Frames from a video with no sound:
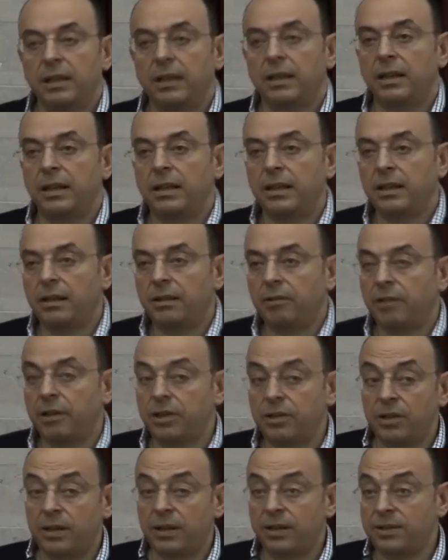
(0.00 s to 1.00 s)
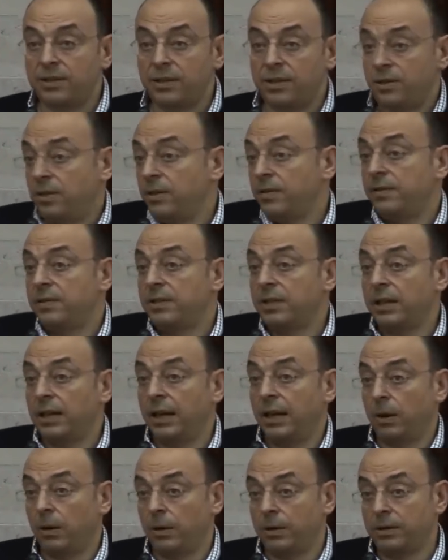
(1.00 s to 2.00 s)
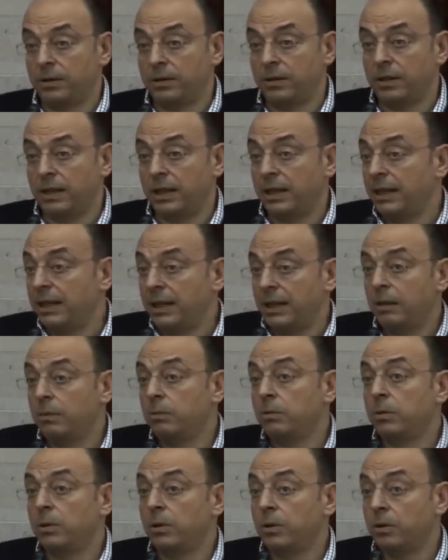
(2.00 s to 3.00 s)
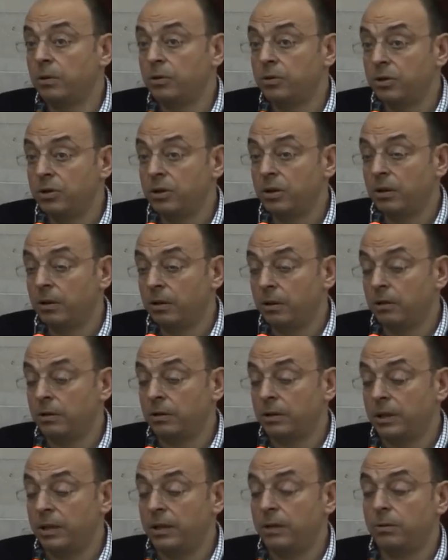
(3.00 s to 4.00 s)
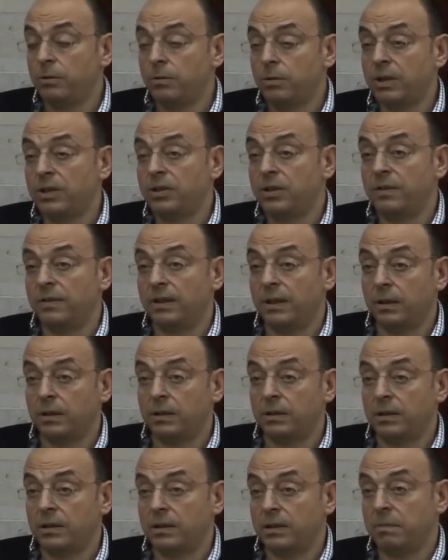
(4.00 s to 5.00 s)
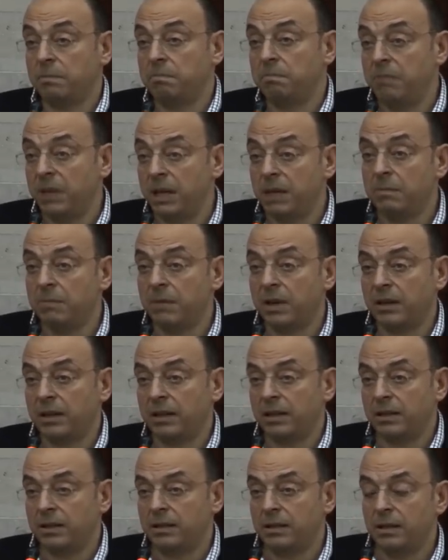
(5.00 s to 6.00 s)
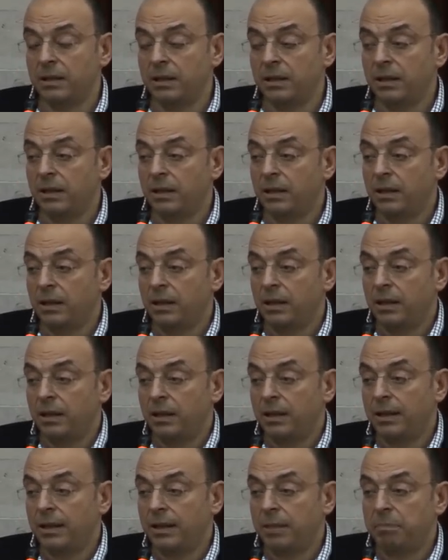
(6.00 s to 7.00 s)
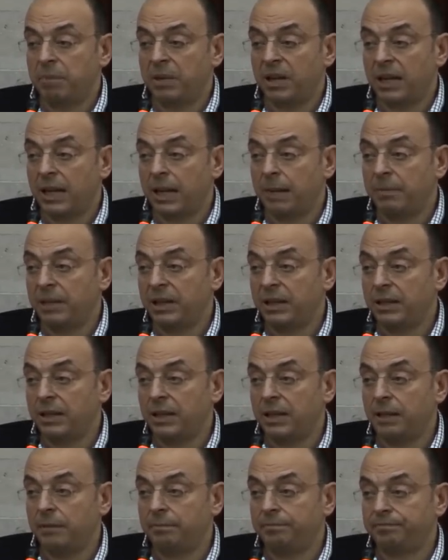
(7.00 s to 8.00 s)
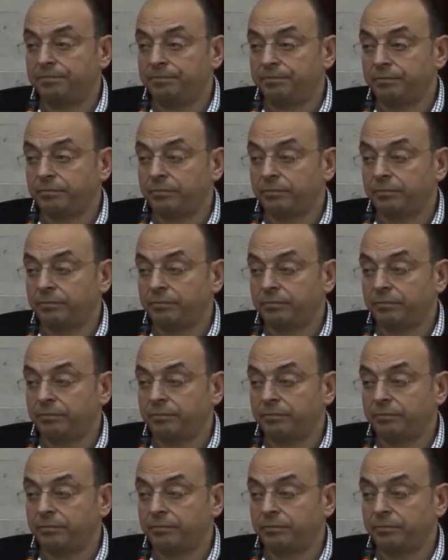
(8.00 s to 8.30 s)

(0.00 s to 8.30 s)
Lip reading: I think Russia has achieved a lot. And I think it will continue to achieve a lot. It's a big market. The per capita,